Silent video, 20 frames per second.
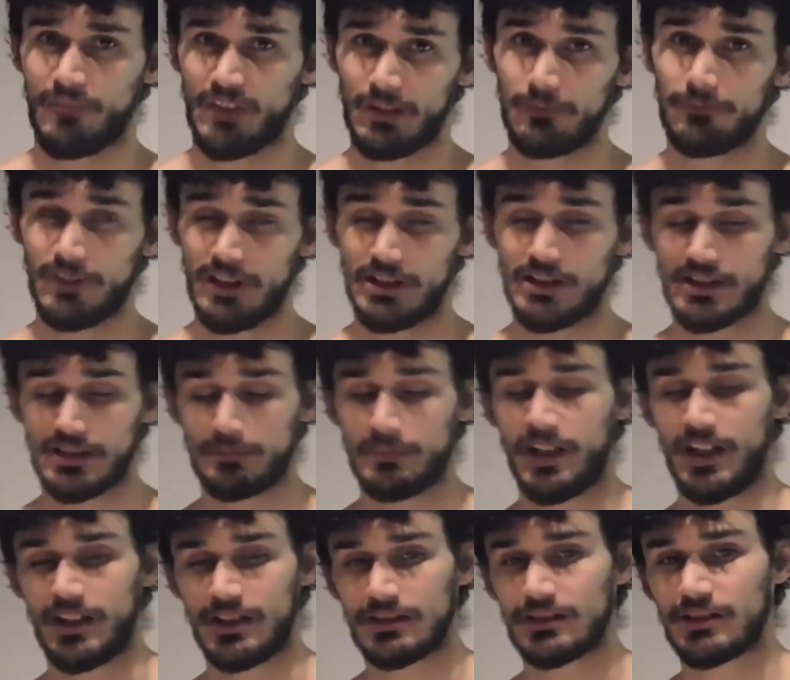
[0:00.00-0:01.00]
fitness
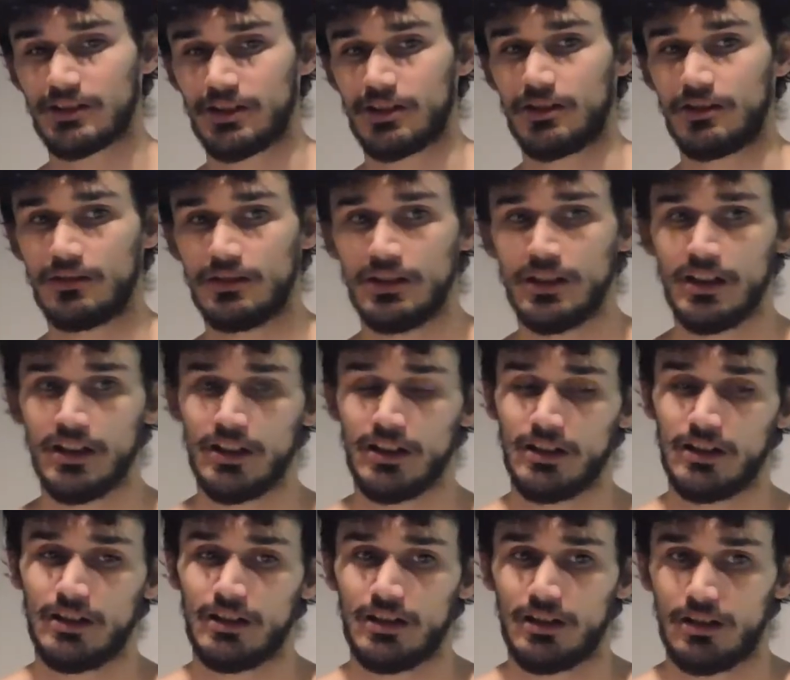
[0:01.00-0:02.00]
based, so
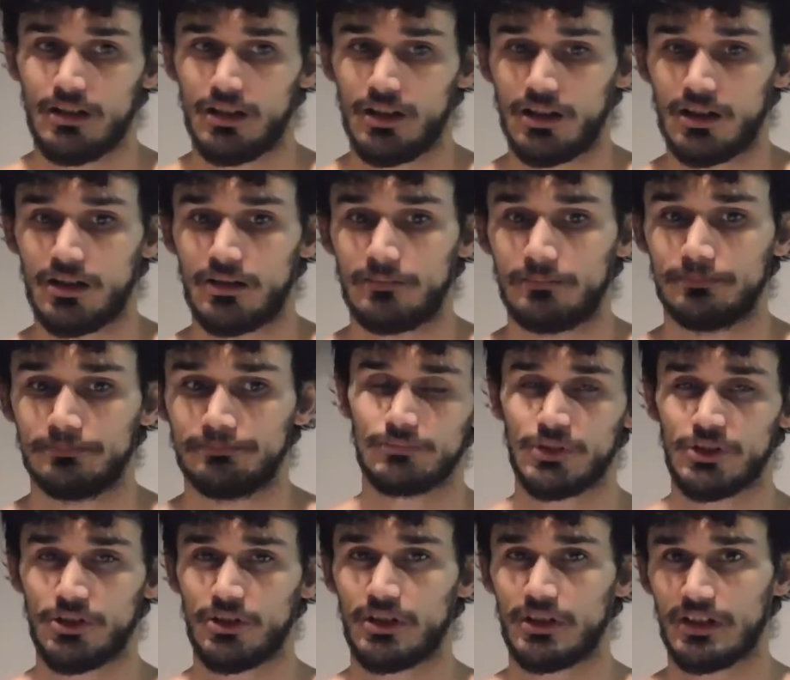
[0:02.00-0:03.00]

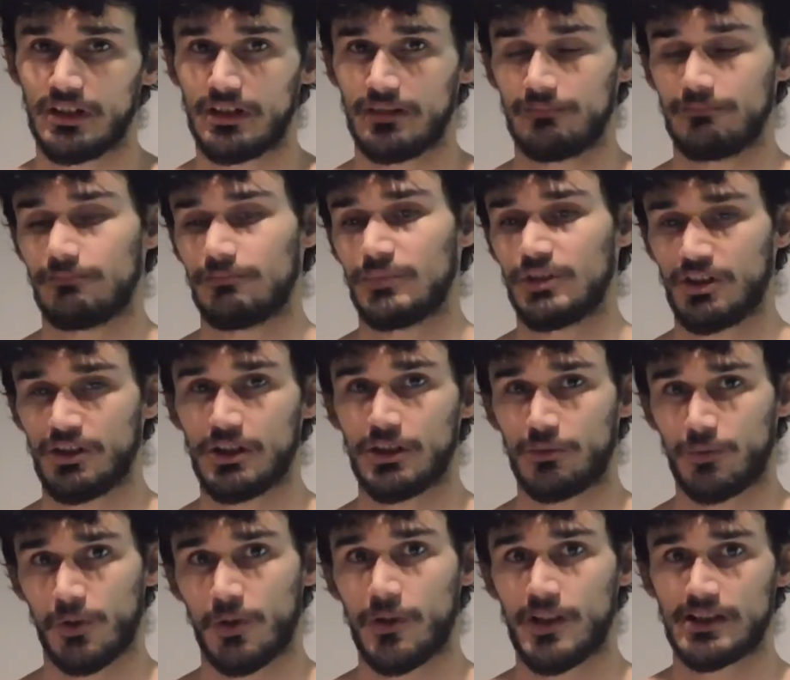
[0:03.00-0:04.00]
so you can
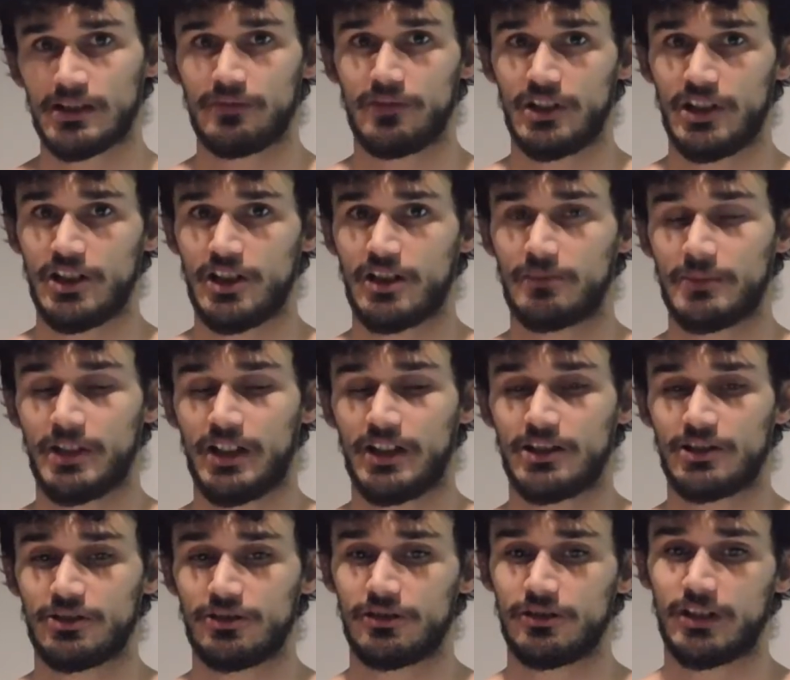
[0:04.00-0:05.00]
request a video on my
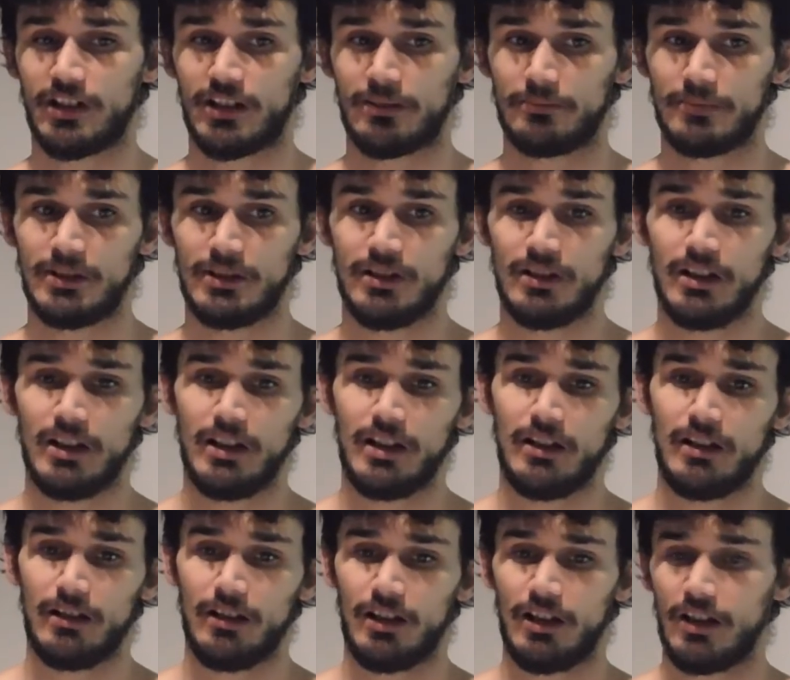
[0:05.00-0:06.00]
Instagram,
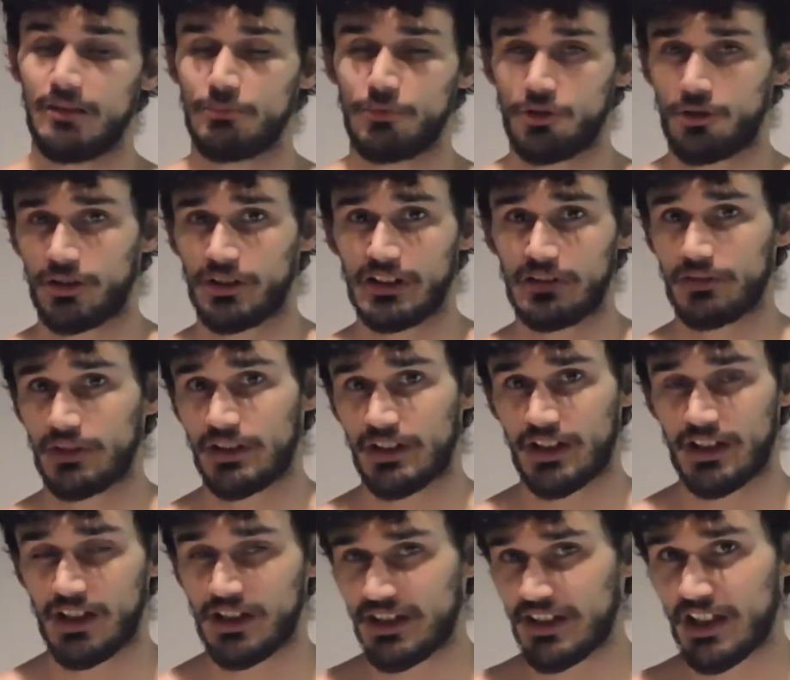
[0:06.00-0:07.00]
or even
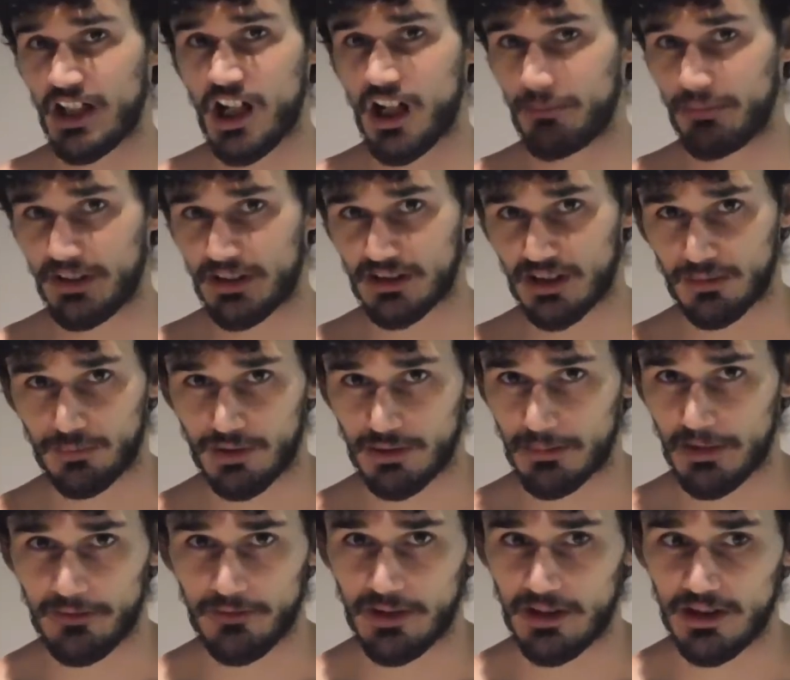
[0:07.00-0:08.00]
in the comments on one of
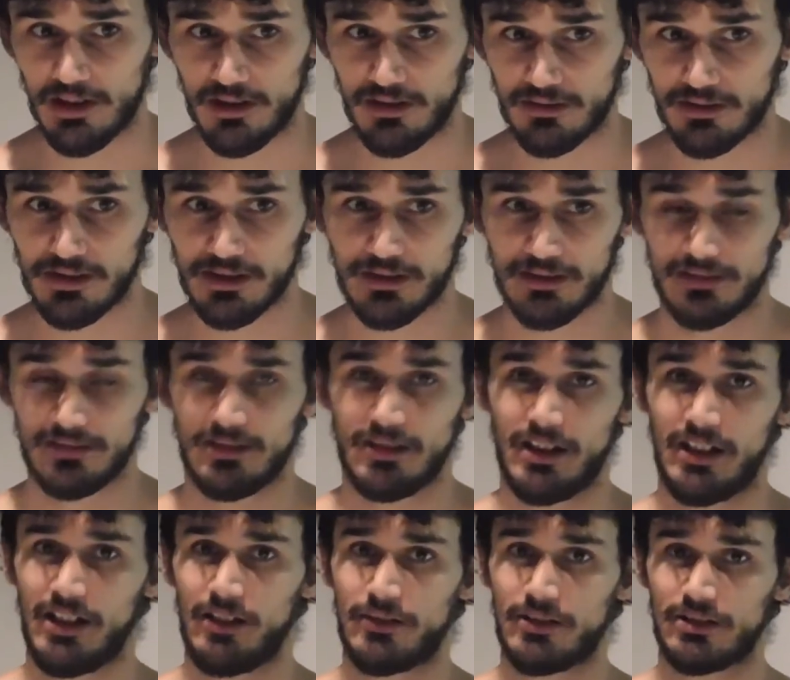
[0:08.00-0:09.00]
my videos.
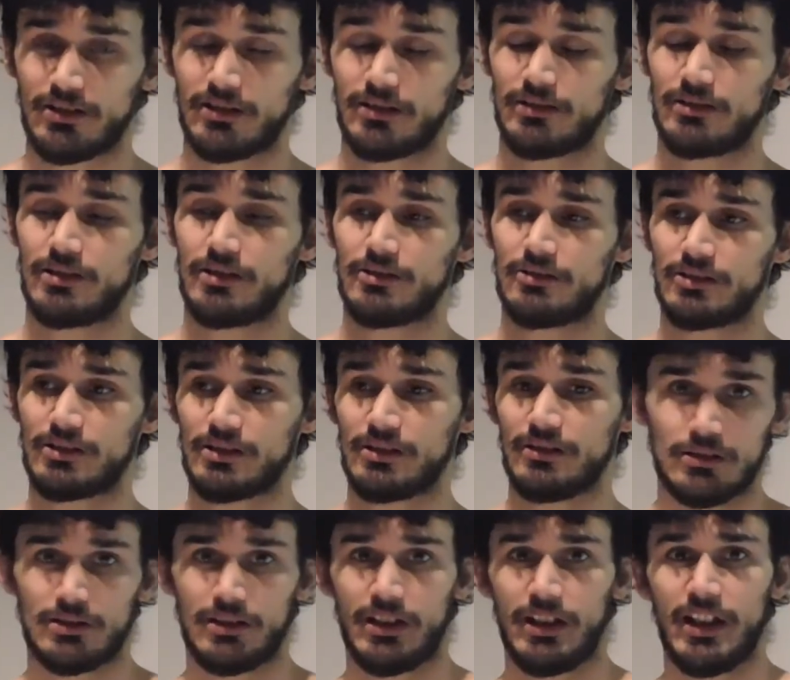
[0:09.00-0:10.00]
I always look at those.
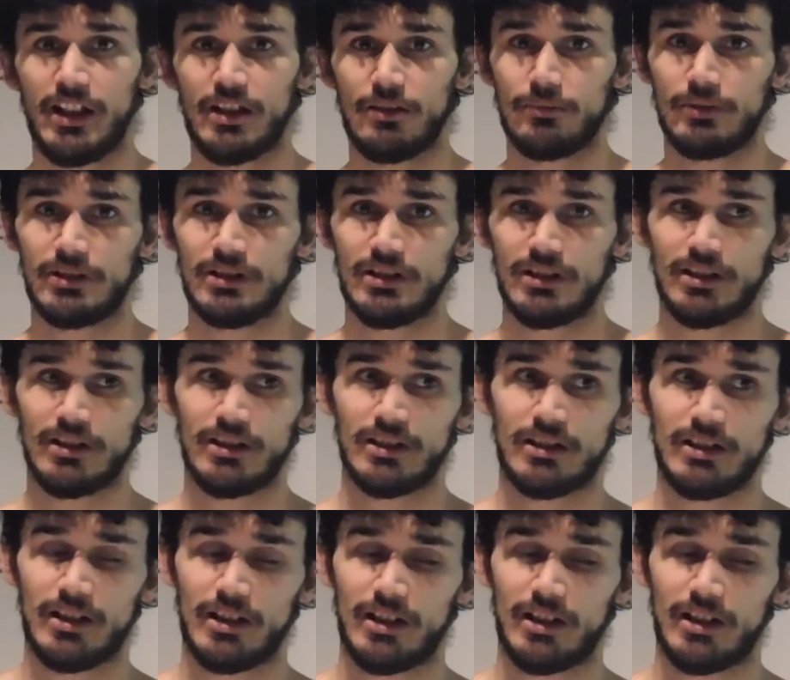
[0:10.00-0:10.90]
Today we did